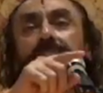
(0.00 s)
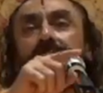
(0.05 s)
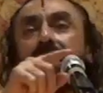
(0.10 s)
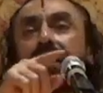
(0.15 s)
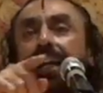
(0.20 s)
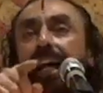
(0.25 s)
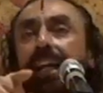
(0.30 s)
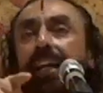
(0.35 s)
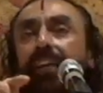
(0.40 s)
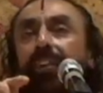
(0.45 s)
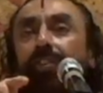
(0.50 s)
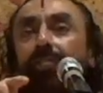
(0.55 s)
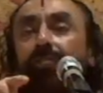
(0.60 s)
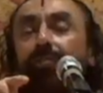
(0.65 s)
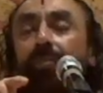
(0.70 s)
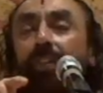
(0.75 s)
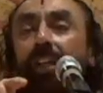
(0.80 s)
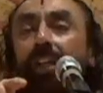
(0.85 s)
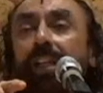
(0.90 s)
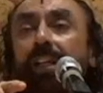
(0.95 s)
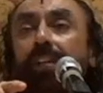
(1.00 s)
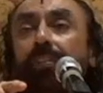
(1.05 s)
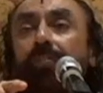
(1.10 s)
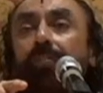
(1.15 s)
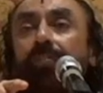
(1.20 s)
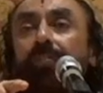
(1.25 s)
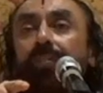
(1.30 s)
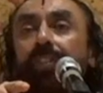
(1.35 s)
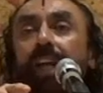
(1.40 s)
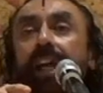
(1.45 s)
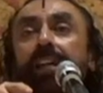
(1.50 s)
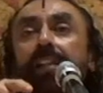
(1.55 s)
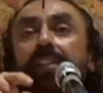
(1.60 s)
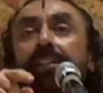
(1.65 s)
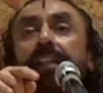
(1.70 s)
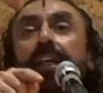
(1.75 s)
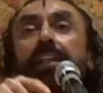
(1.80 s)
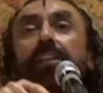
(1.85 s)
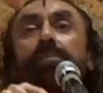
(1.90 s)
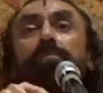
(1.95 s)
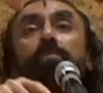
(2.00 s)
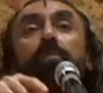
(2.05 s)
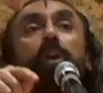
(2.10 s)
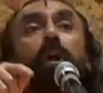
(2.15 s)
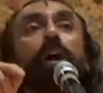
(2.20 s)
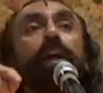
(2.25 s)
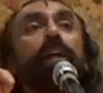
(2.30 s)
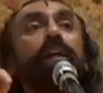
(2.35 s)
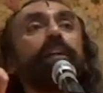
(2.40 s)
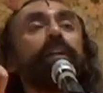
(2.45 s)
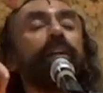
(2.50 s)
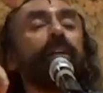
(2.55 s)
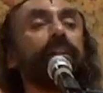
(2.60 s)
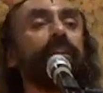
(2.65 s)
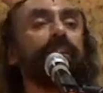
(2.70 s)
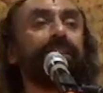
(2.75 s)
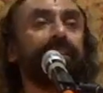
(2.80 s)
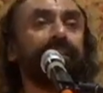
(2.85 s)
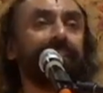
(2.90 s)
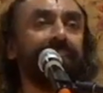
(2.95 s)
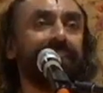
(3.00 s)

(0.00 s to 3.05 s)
the kind of belief that is exploited.